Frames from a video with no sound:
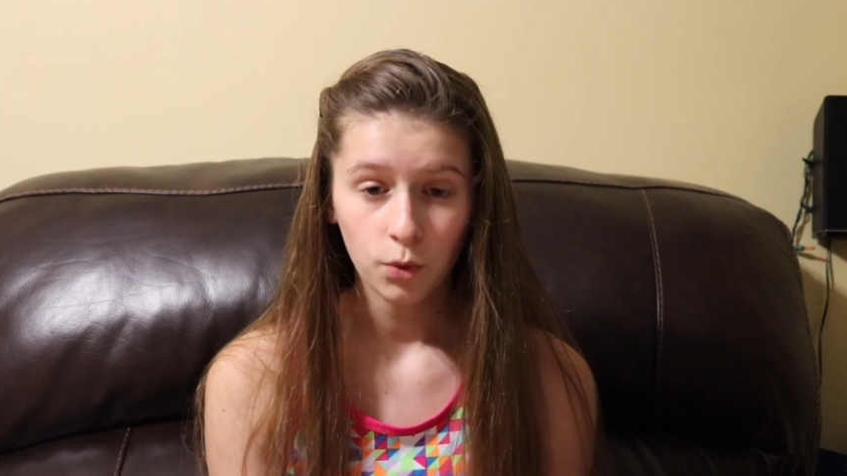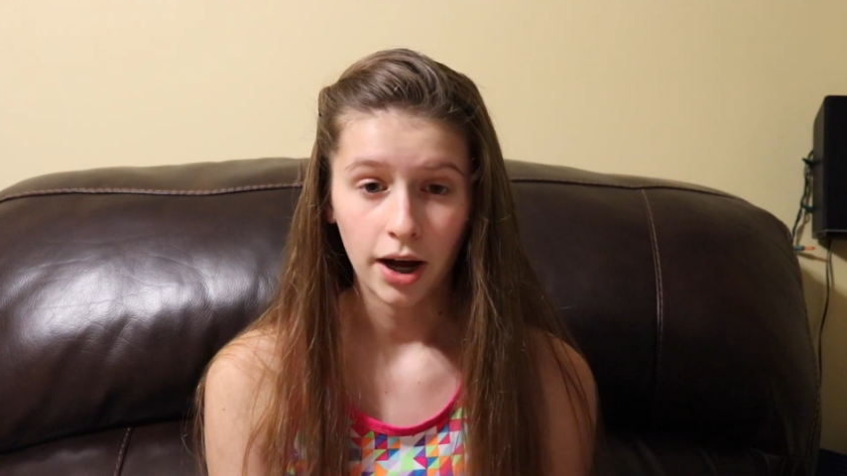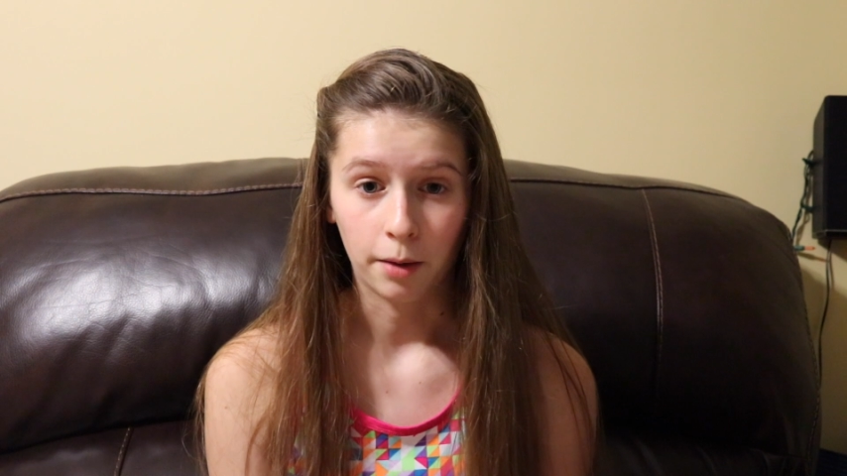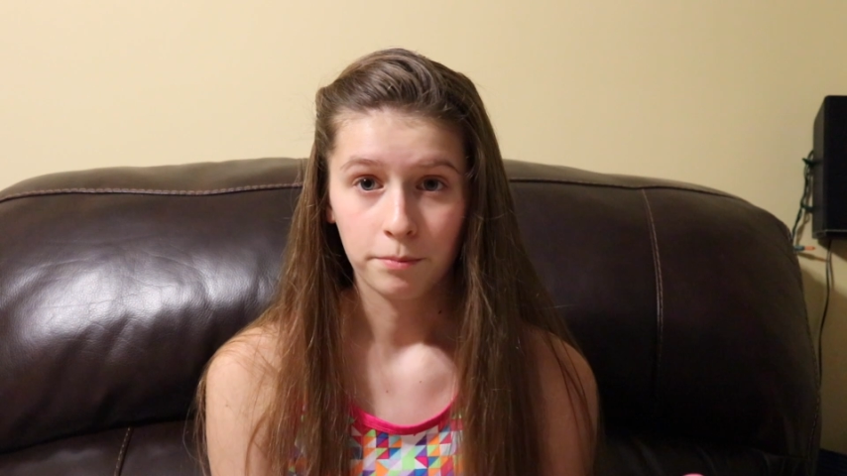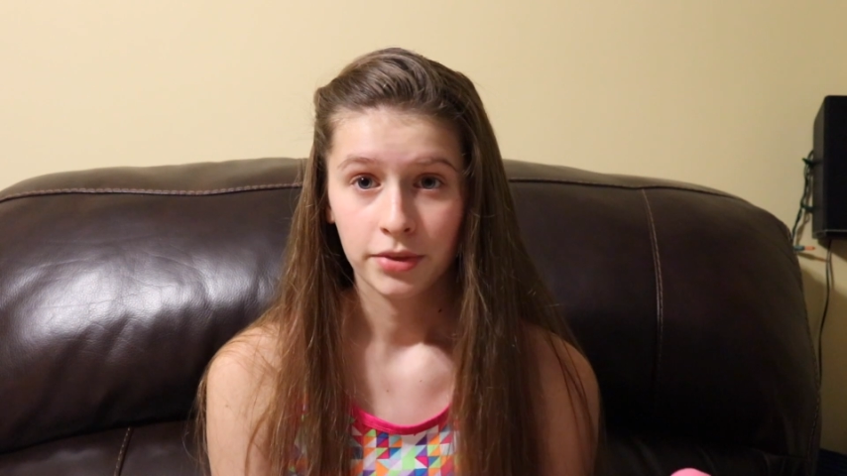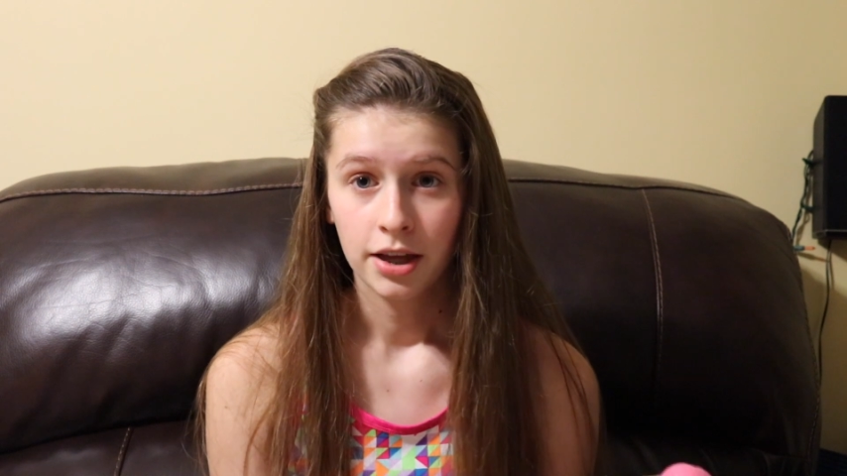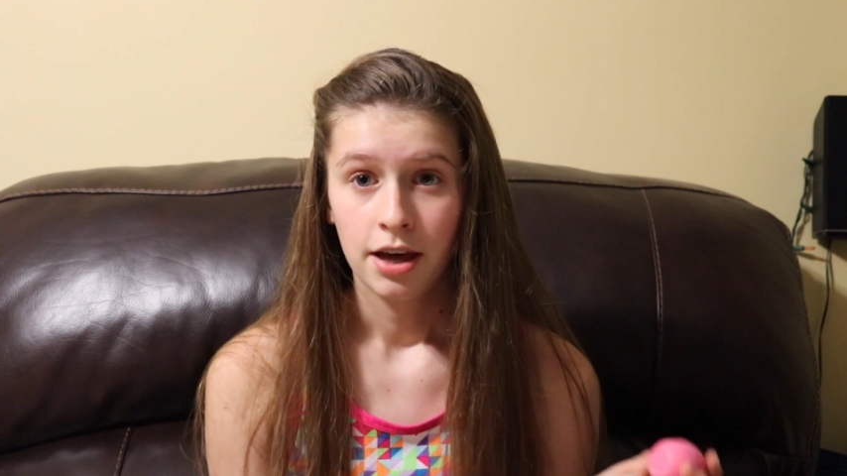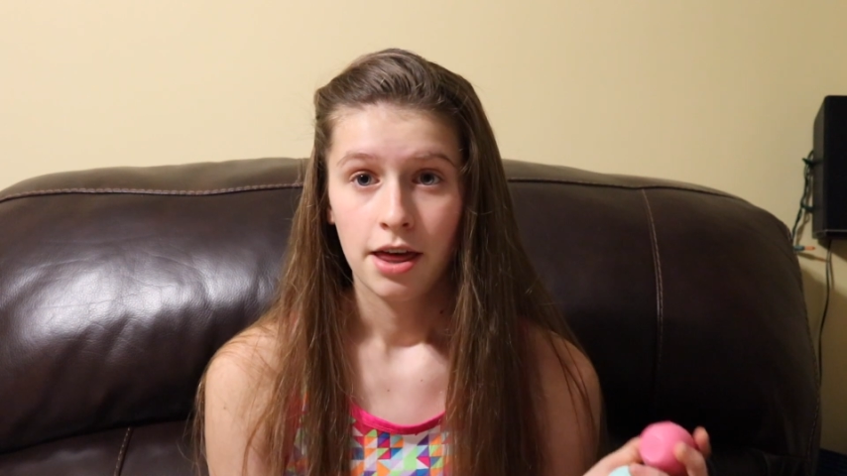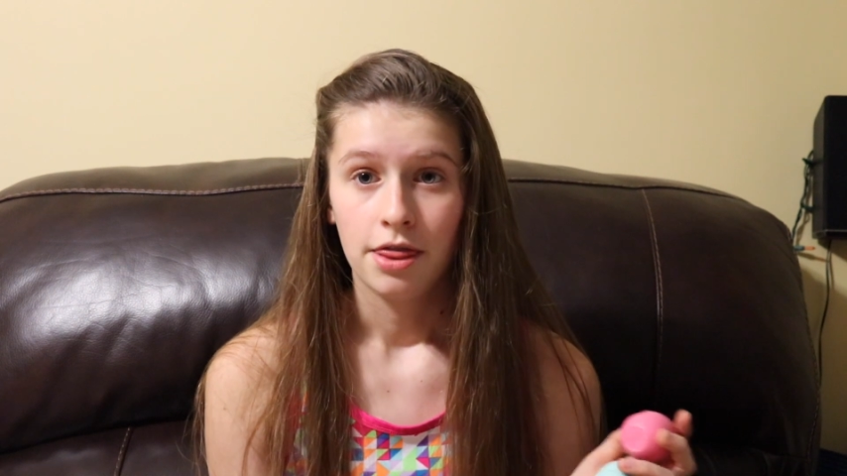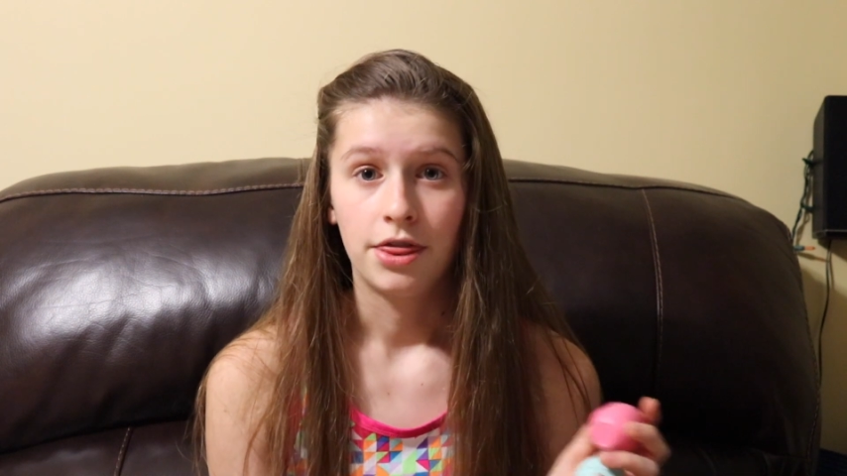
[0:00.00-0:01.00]
Well,
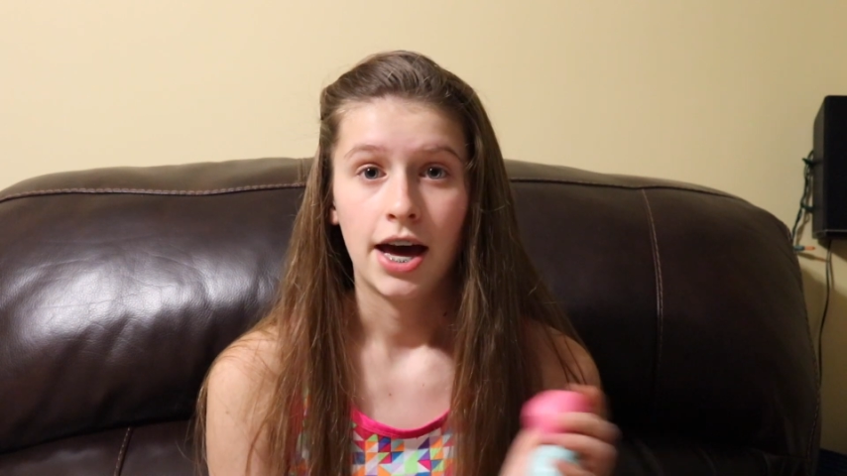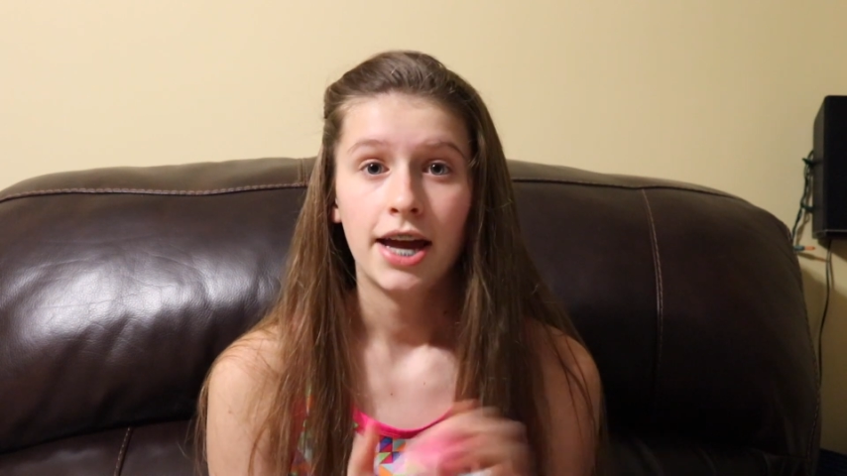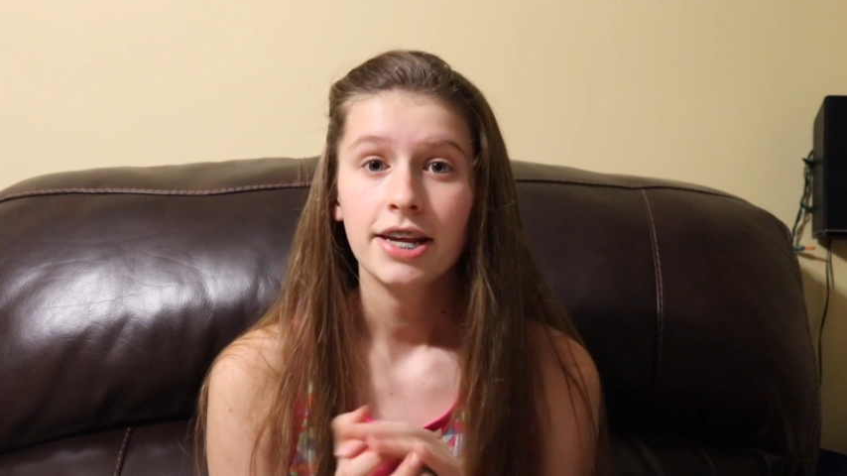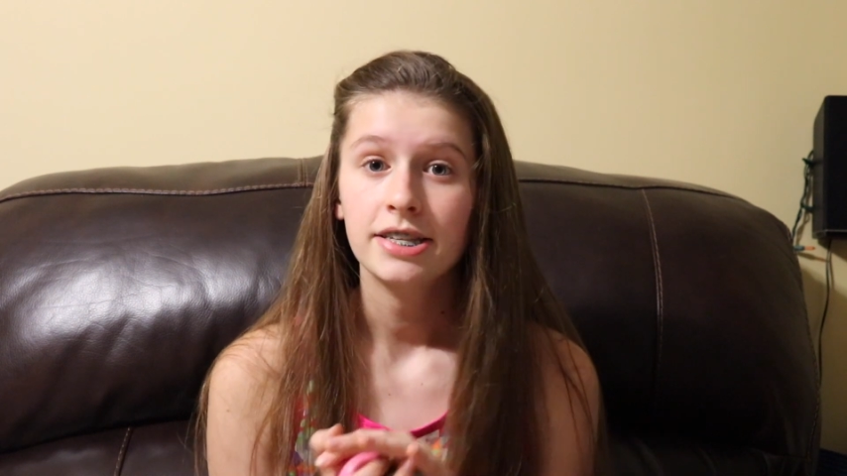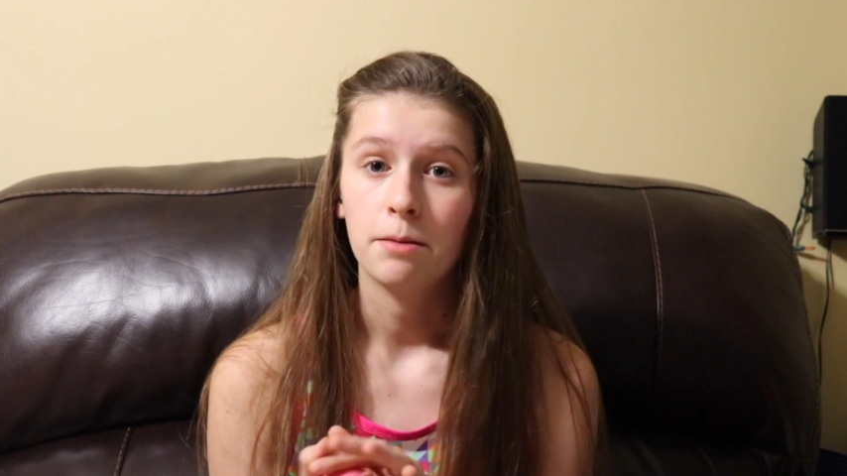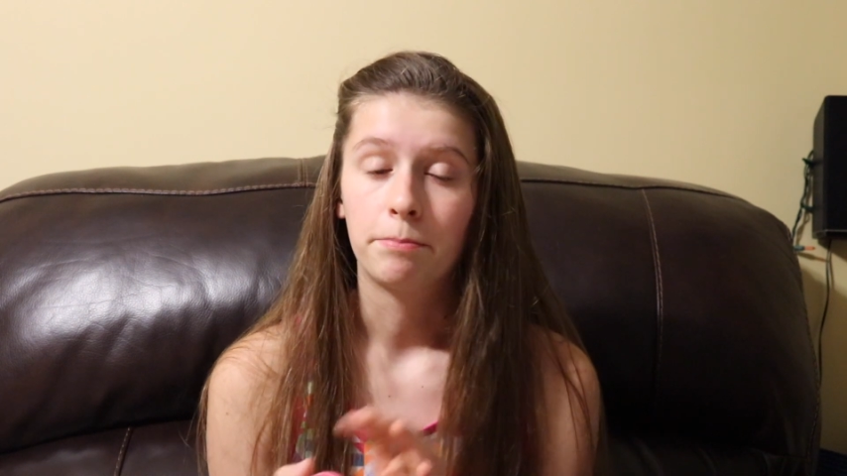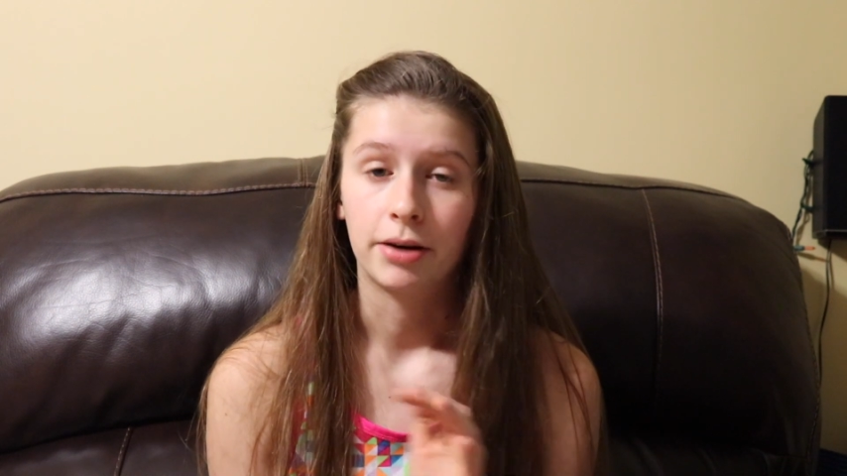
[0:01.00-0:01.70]
that is a